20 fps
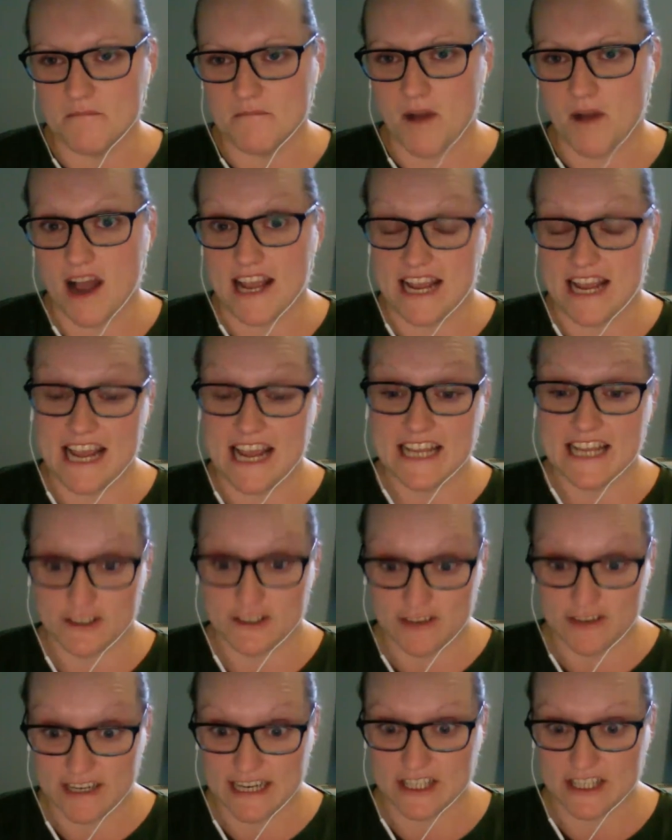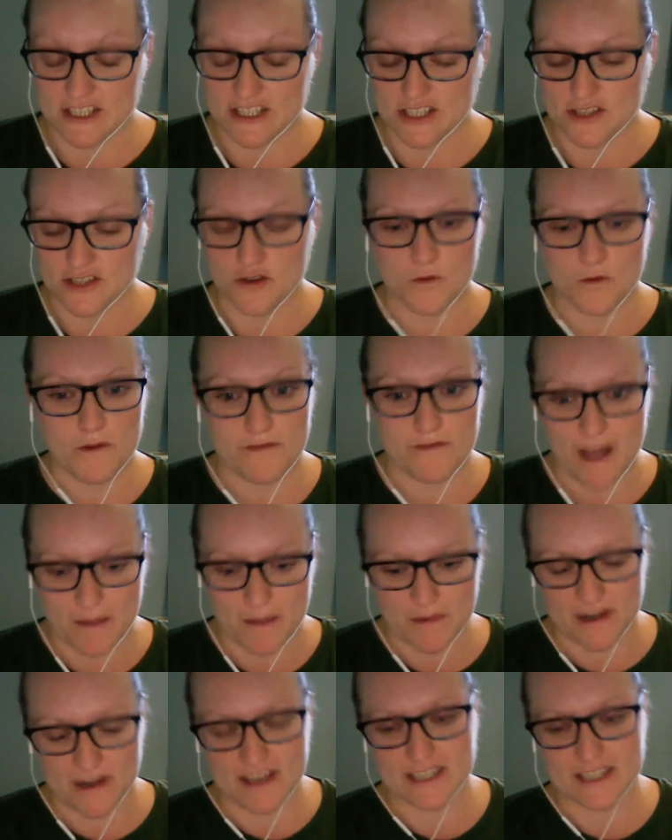my history teachers at school were
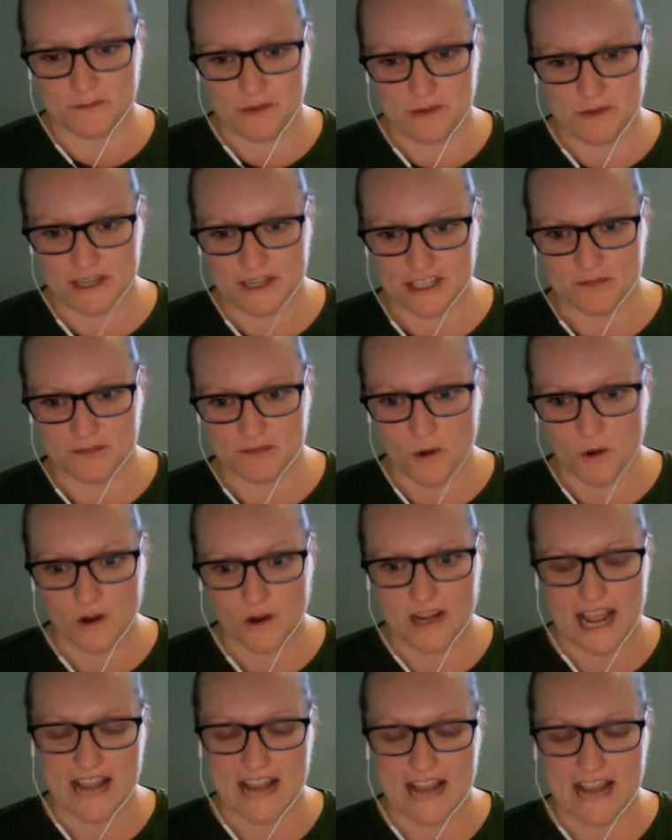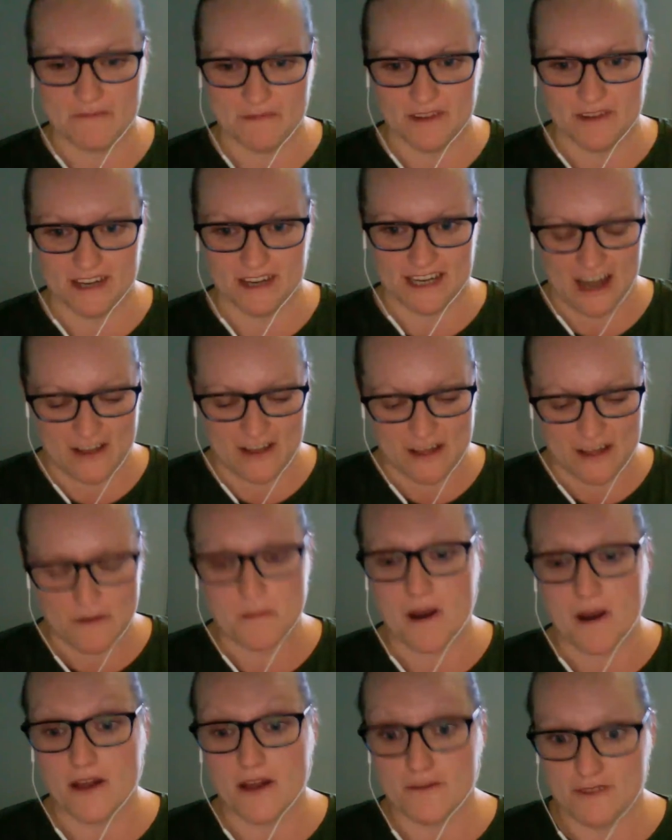fabulous, which is what gave, they
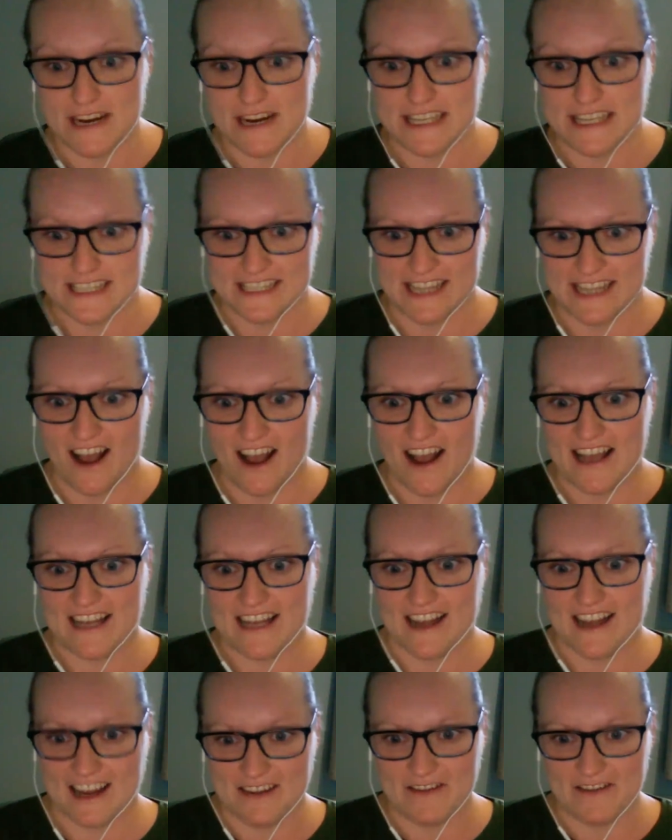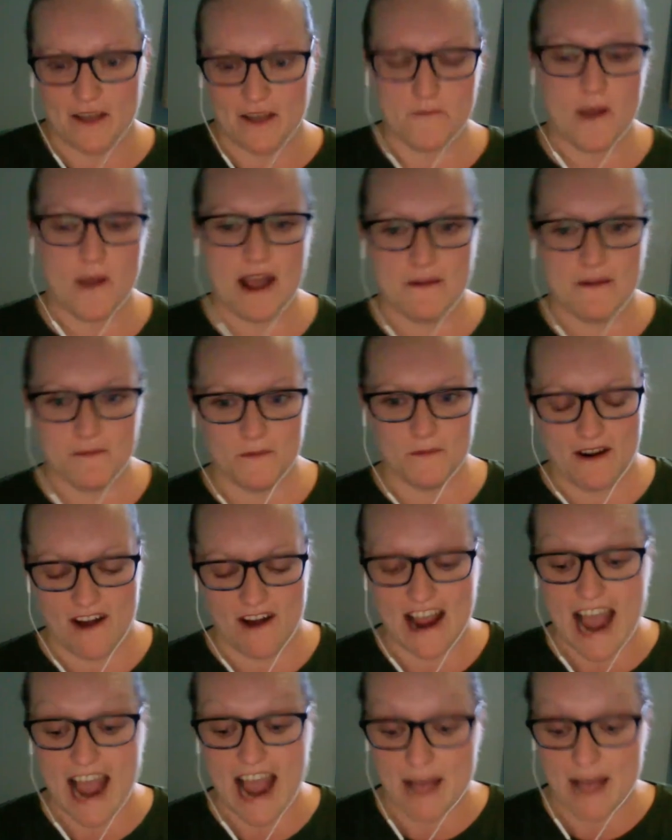were part of the reason that I kind of am
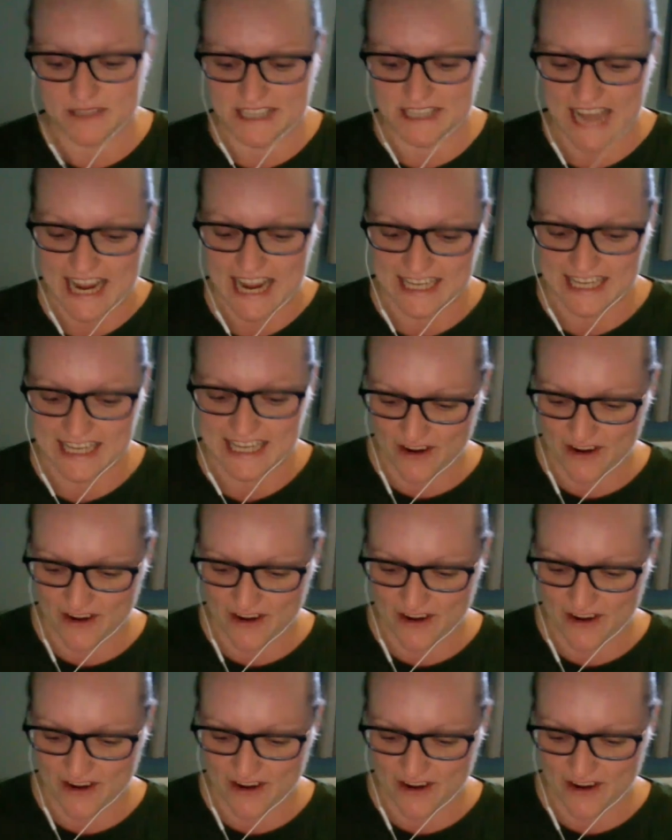where I am today.